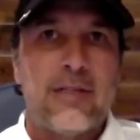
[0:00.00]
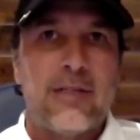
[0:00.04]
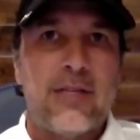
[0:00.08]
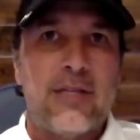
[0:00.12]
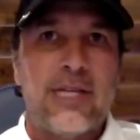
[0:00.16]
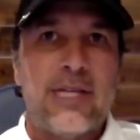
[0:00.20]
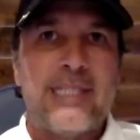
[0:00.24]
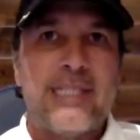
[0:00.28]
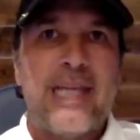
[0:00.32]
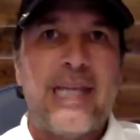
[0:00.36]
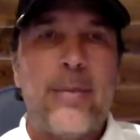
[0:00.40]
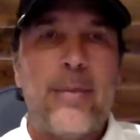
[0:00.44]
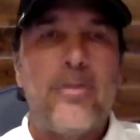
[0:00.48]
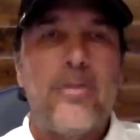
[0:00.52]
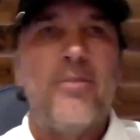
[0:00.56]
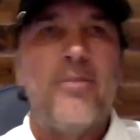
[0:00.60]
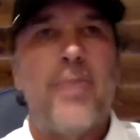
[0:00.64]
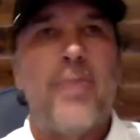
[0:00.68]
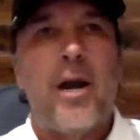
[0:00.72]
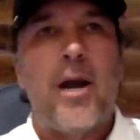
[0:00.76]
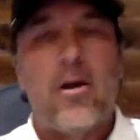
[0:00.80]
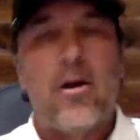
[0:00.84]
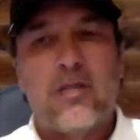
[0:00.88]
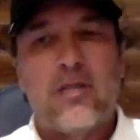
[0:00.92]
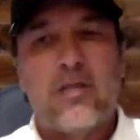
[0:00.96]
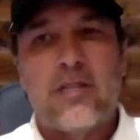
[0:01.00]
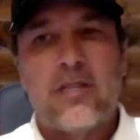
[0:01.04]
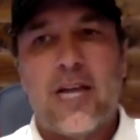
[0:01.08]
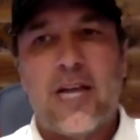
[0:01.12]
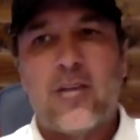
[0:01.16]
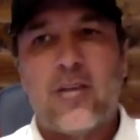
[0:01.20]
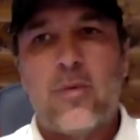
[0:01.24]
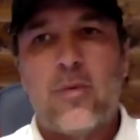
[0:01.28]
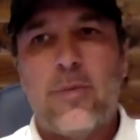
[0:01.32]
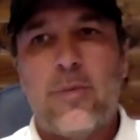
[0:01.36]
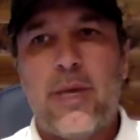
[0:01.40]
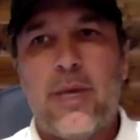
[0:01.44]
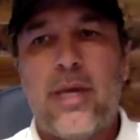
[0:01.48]
An example of borrowed science
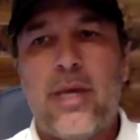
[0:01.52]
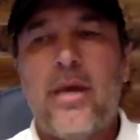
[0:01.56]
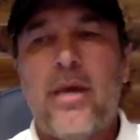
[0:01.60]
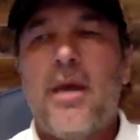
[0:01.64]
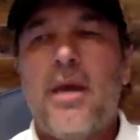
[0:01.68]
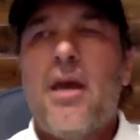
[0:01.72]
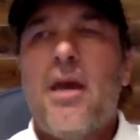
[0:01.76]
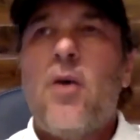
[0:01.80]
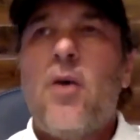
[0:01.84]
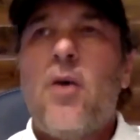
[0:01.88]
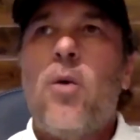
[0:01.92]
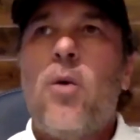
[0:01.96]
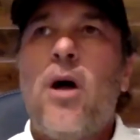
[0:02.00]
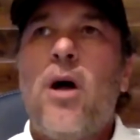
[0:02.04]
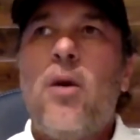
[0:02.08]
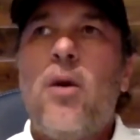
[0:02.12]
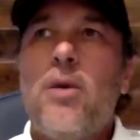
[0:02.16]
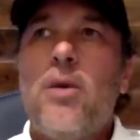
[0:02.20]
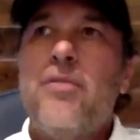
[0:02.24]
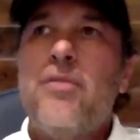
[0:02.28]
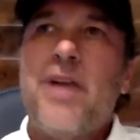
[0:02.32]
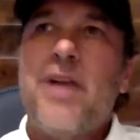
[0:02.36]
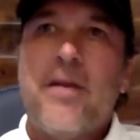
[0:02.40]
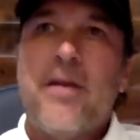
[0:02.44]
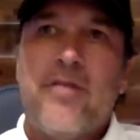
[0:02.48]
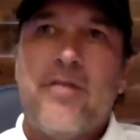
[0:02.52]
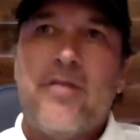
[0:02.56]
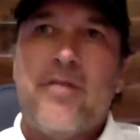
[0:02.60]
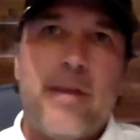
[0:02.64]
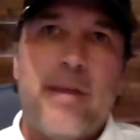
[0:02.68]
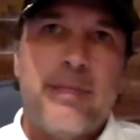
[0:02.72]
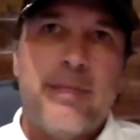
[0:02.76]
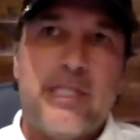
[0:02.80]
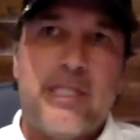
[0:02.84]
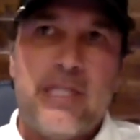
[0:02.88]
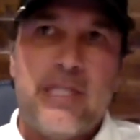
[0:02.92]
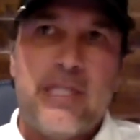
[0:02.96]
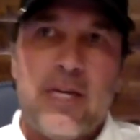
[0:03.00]
would be, well, we've got vitamin
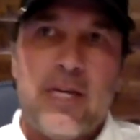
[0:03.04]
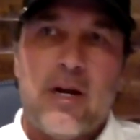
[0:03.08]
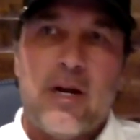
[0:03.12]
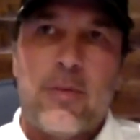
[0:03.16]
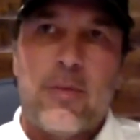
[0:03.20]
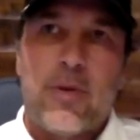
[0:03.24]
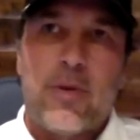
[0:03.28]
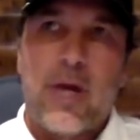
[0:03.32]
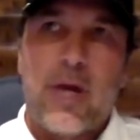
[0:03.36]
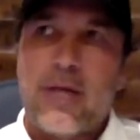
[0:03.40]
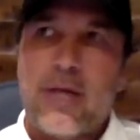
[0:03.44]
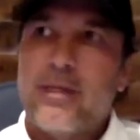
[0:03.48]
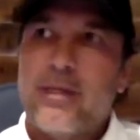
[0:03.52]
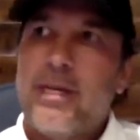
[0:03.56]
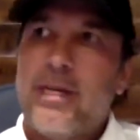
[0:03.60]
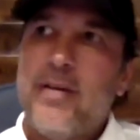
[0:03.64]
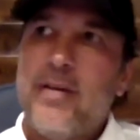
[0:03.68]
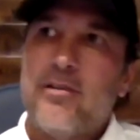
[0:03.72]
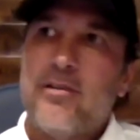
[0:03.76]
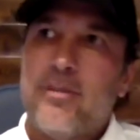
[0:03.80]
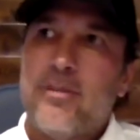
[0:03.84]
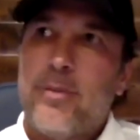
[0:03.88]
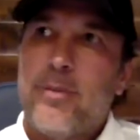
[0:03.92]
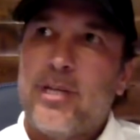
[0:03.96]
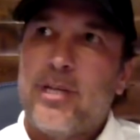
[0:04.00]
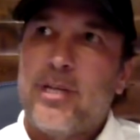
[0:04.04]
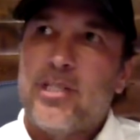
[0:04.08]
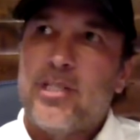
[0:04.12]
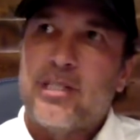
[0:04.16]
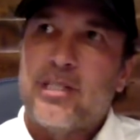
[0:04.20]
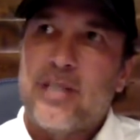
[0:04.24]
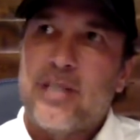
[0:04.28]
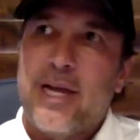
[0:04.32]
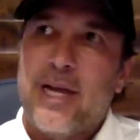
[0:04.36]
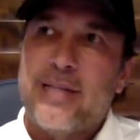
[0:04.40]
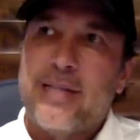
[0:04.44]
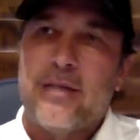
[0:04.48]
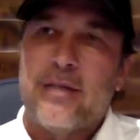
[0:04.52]
C in our product and here's a bunch of
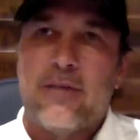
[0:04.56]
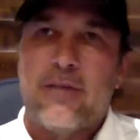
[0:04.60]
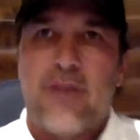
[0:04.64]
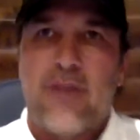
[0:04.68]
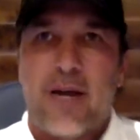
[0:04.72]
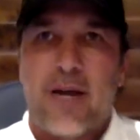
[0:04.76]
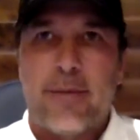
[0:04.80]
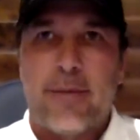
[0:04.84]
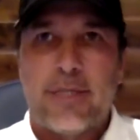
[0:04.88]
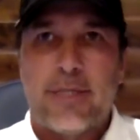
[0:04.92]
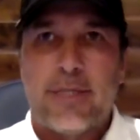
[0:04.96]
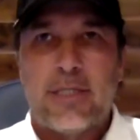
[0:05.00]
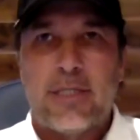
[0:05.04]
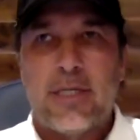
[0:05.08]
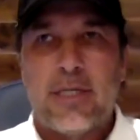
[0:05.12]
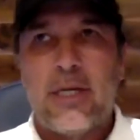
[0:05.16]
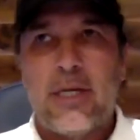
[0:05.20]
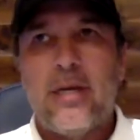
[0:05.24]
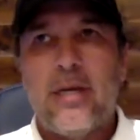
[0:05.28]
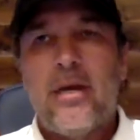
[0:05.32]
science on vitamin C.